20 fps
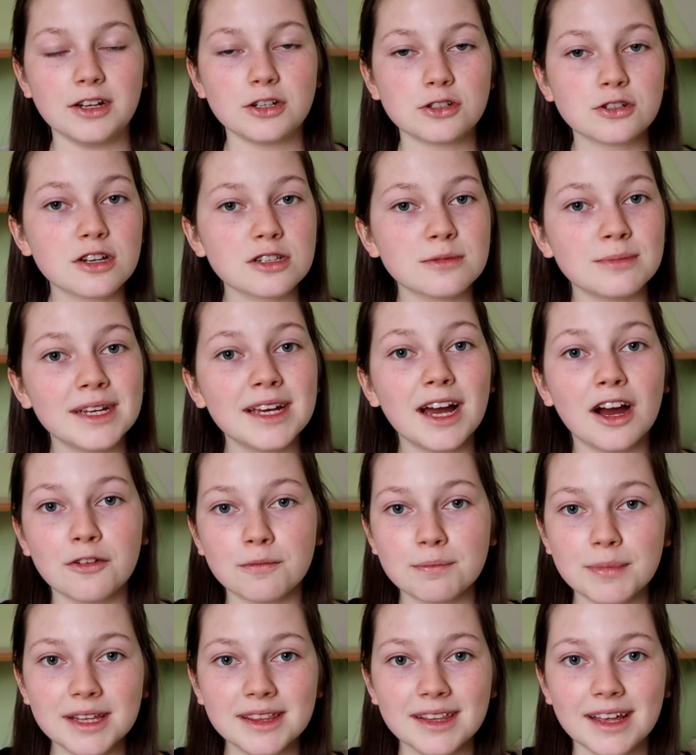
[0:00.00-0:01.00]
And trust me,
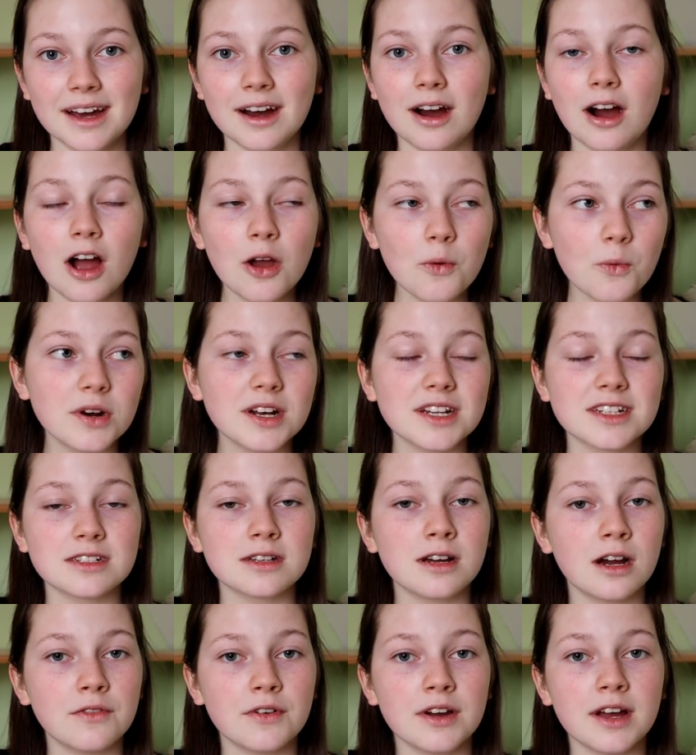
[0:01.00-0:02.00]
I've been there. I wanted to
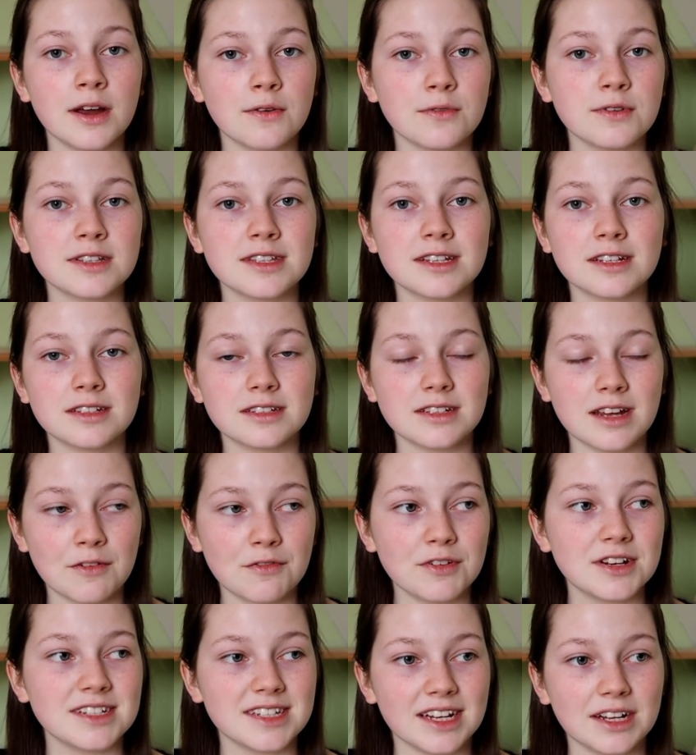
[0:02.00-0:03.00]
cover
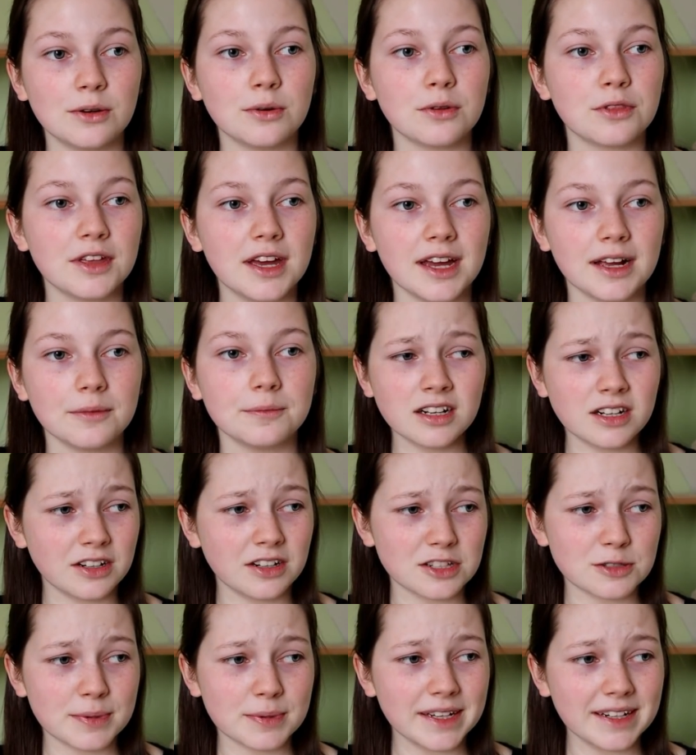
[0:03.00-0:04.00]
every single thing. I
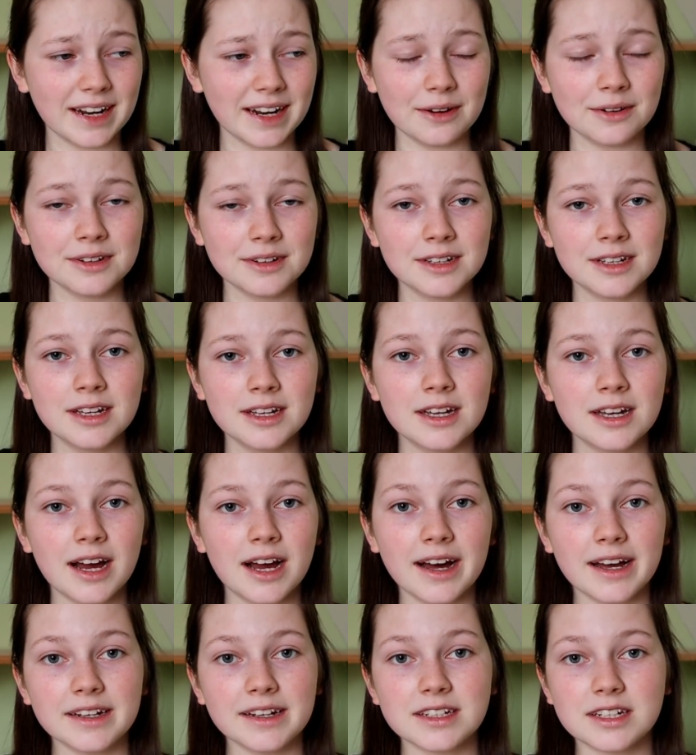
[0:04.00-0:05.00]
can't speak now.
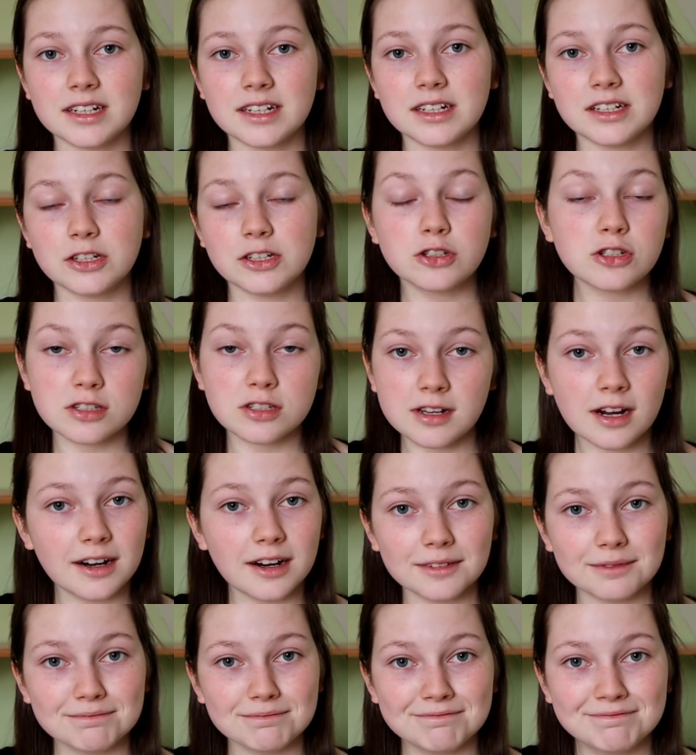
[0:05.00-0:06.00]
and you just
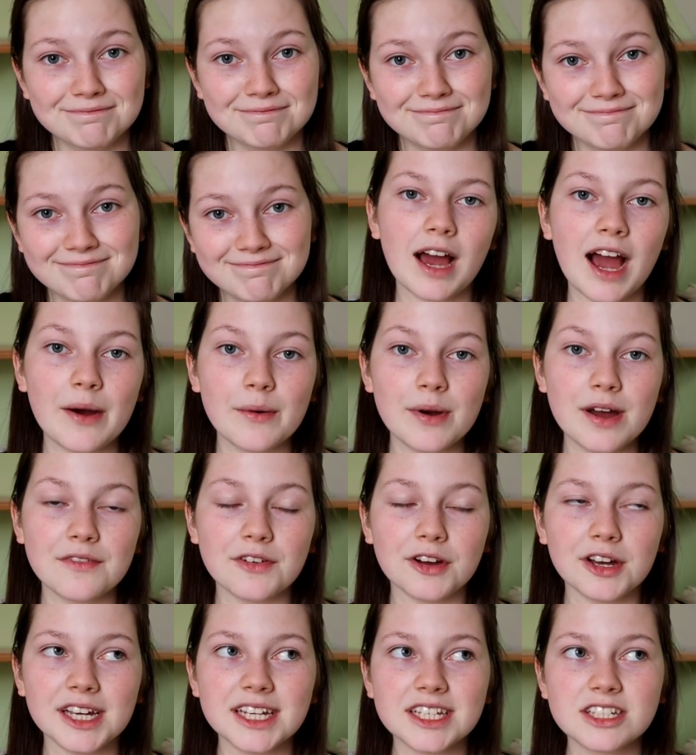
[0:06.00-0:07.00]
can't. However,
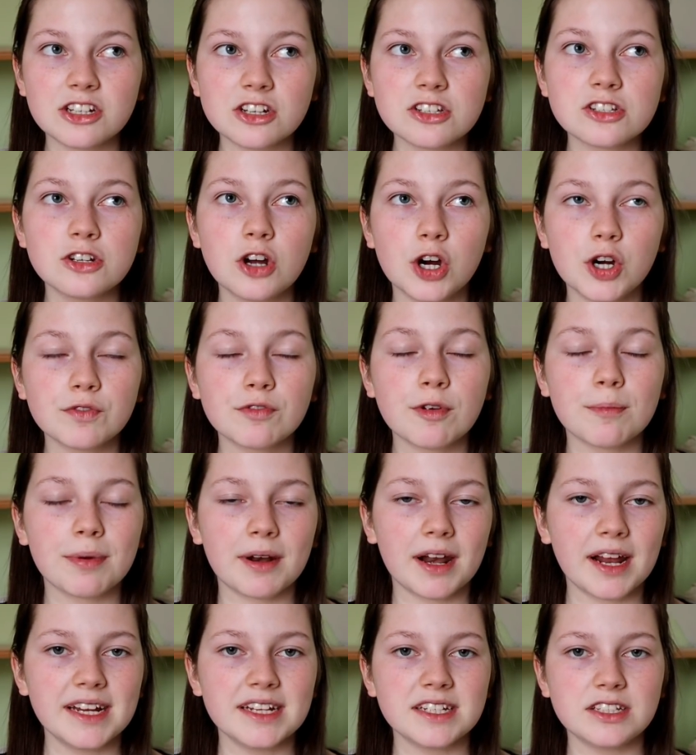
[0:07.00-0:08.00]
it does not
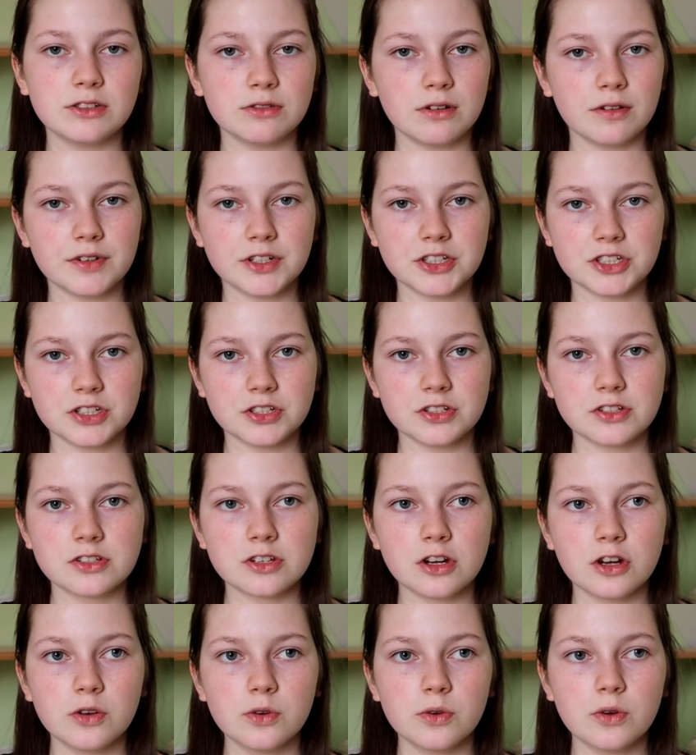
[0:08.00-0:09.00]
replace your revision.
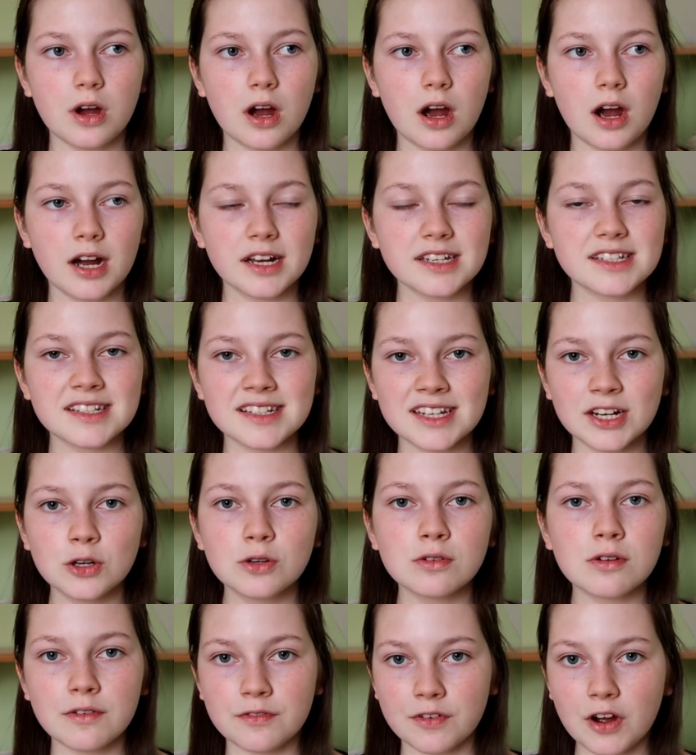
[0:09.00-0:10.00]
So I still
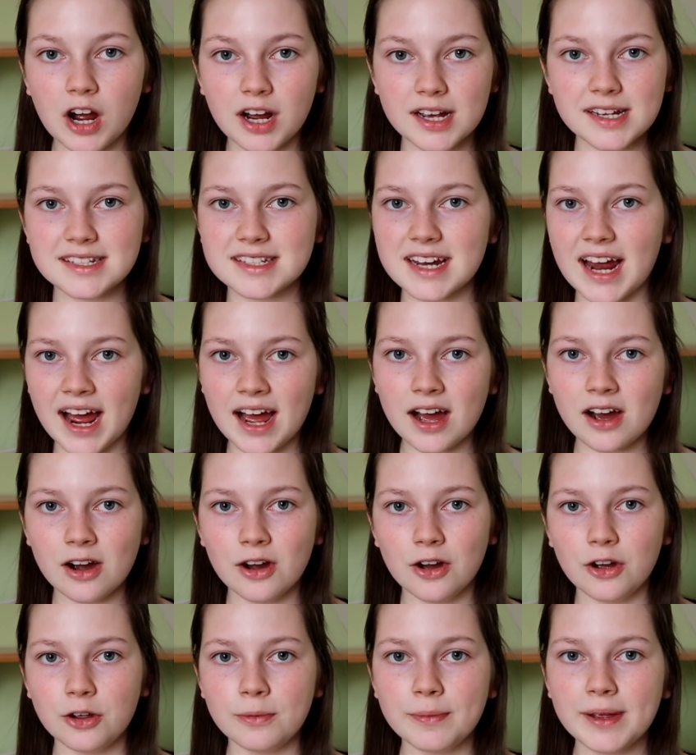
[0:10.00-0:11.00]
revised at
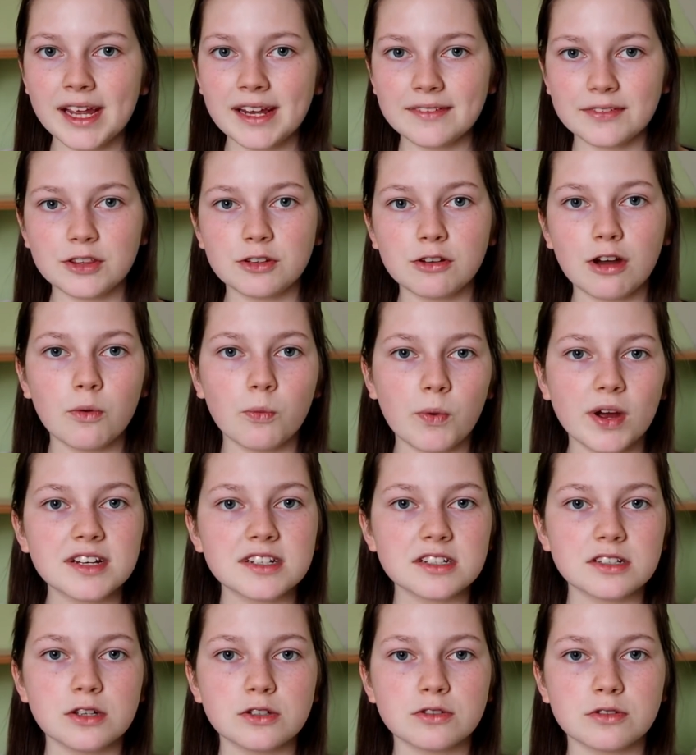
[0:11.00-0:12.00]
home even though I went
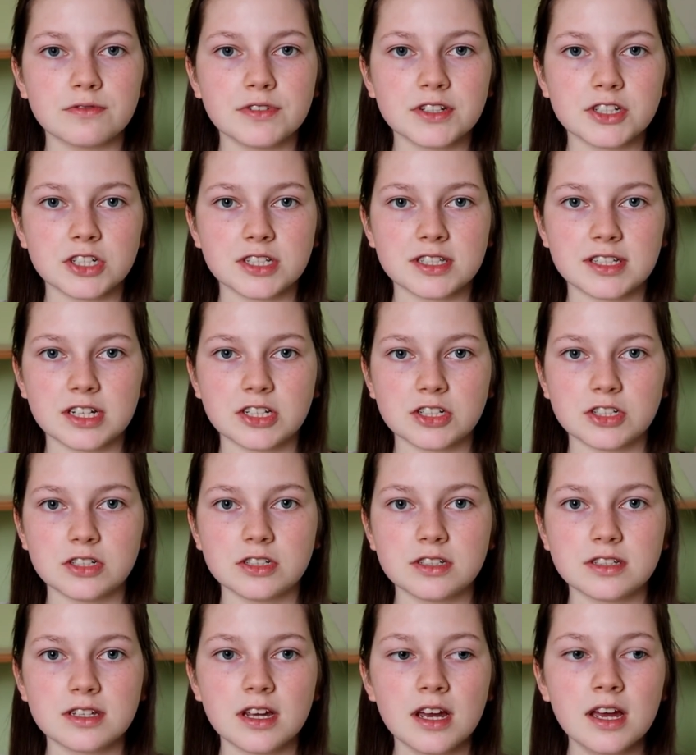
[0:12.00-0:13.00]
to those revision
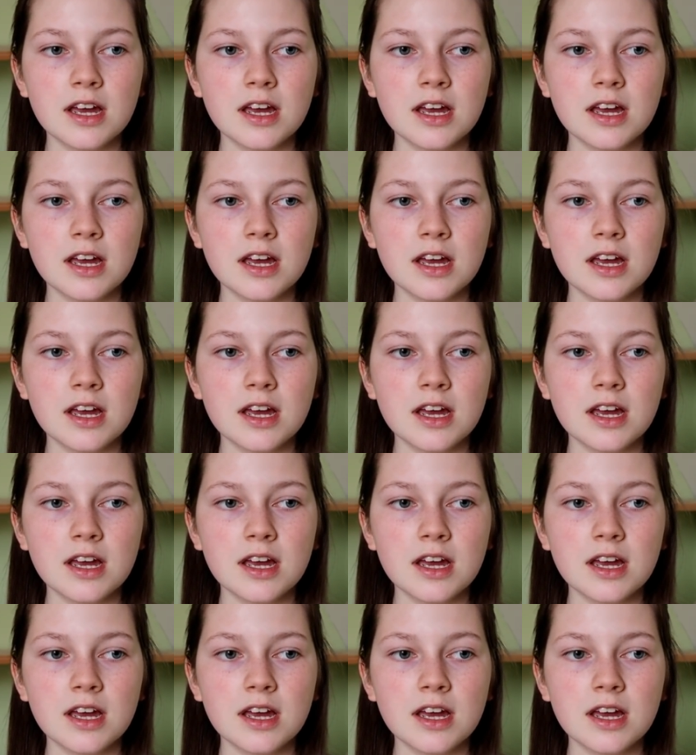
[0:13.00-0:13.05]
sessions.